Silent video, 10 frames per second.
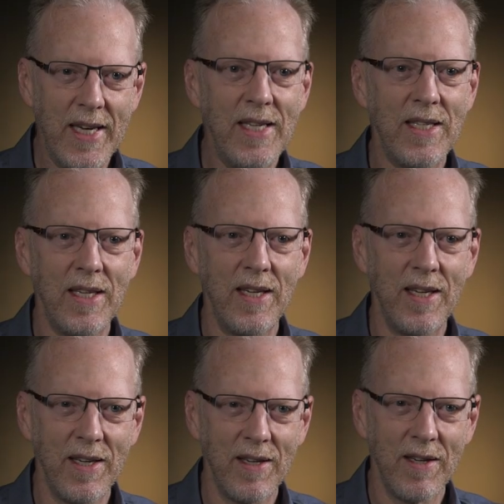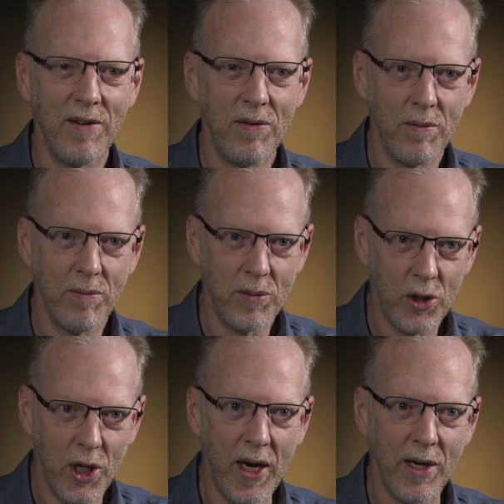easy mm-hmm.
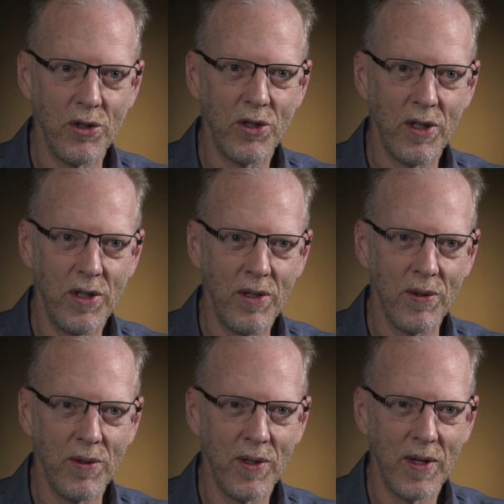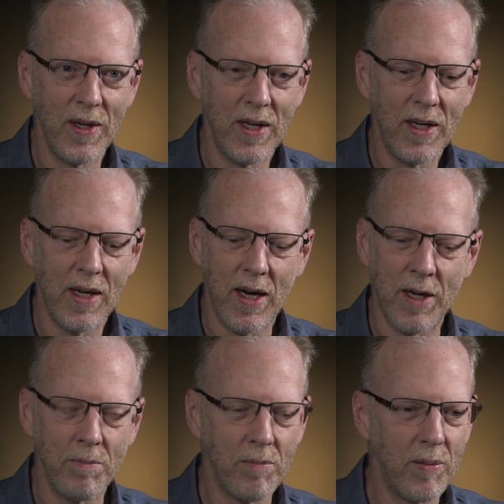change to do.
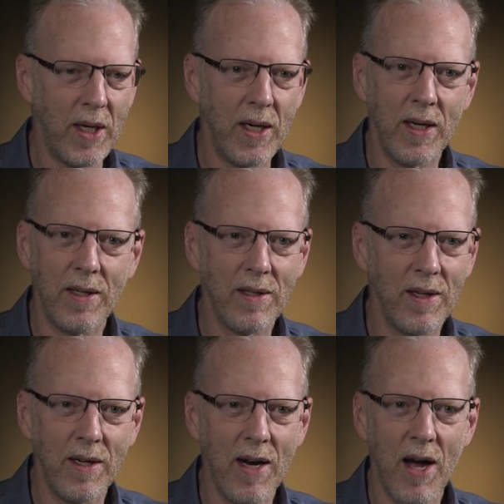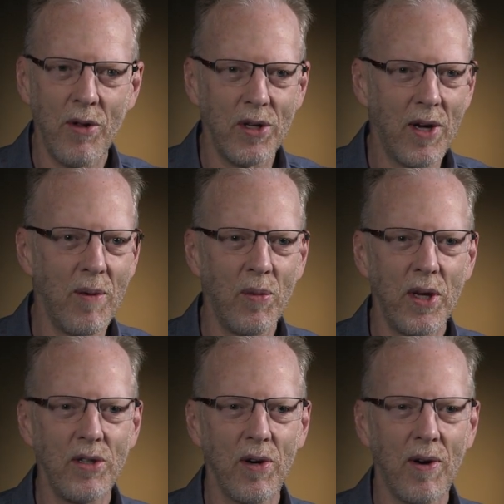Um, and, and, and now the
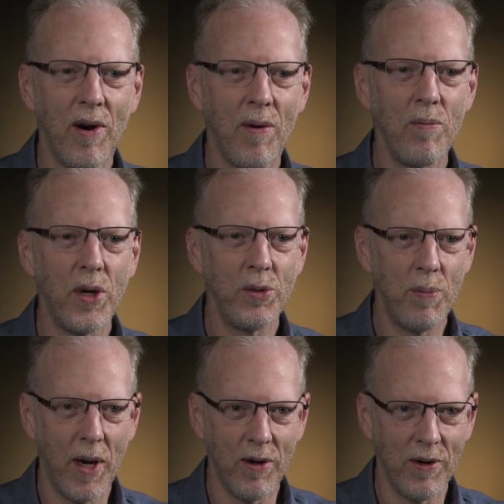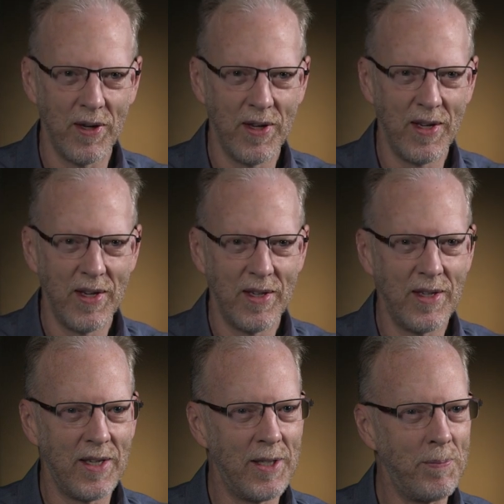timelines are, are much better.
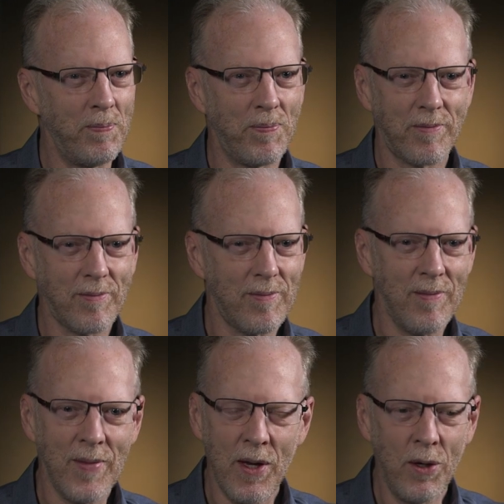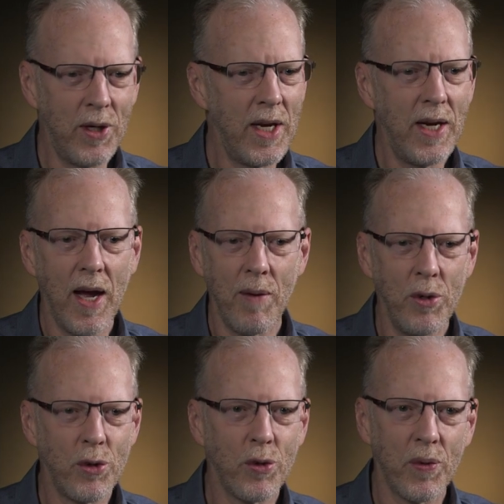Um, looking at
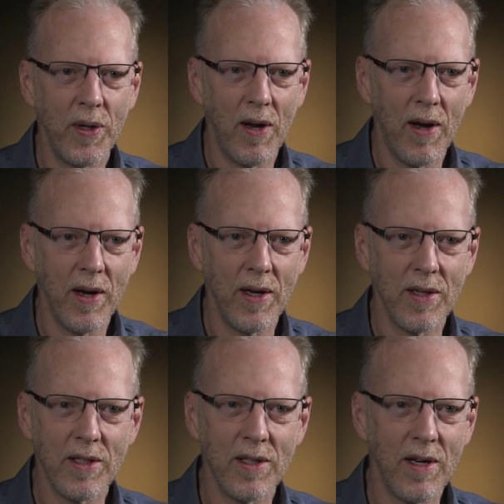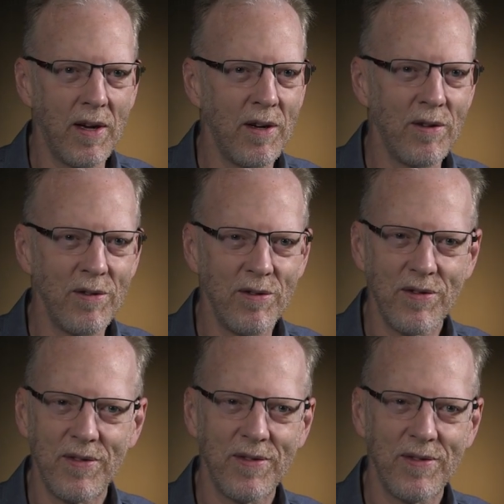mutual reliance of